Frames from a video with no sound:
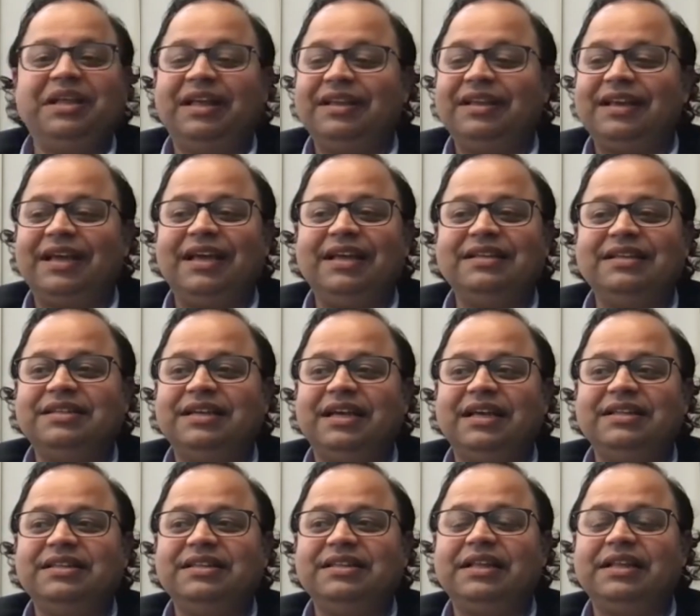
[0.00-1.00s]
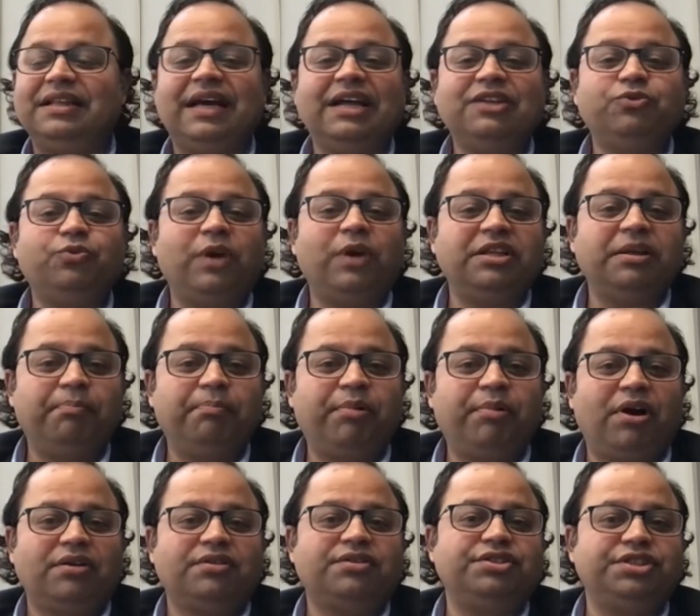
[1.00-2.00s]
and and and that's why the
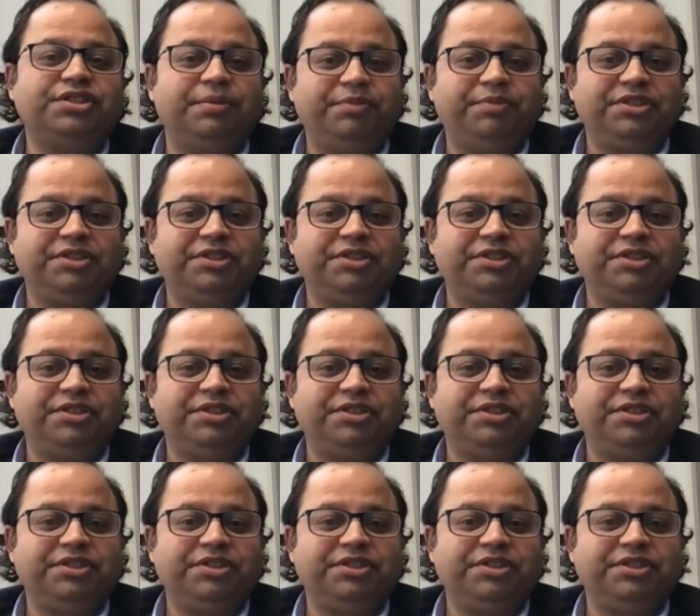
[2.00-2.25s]
partnership